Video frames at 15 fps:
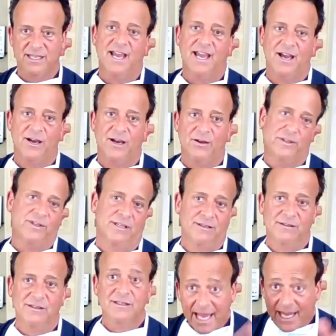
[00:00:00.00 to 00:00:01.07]
out the
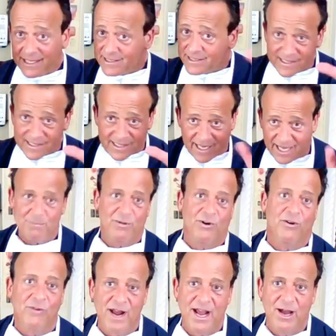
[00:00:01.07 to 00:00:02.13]
landscape
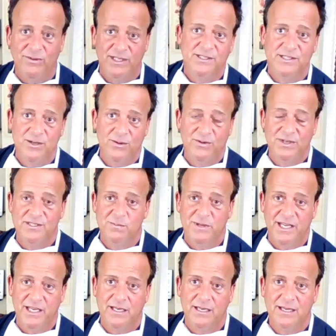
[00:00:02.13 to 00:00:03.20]
around it, so to
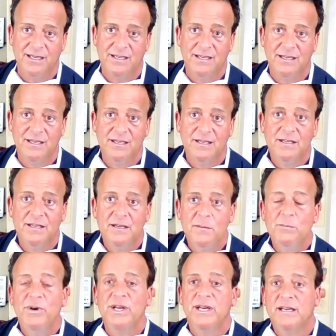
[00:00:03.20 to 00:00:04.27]
speak.
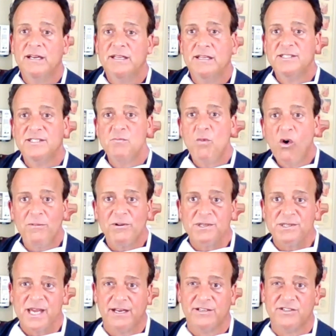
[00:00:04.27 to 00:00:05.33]
But in a small
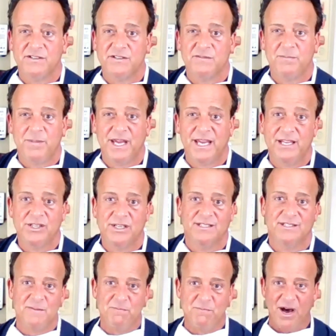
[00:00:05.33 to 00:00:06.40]
percentage of
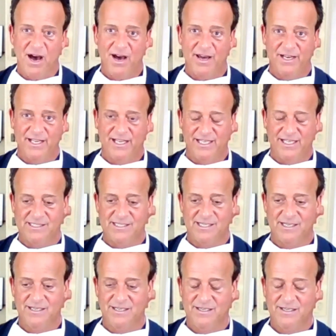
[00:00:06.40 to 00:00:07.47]
patients, the body's
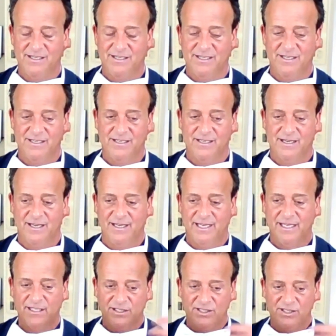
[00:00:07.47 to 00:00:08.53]

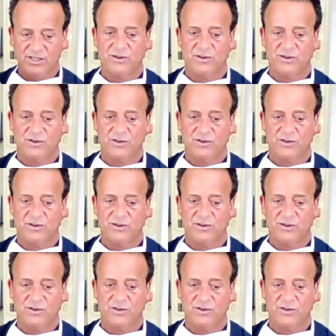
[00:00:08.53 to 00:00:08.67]
internal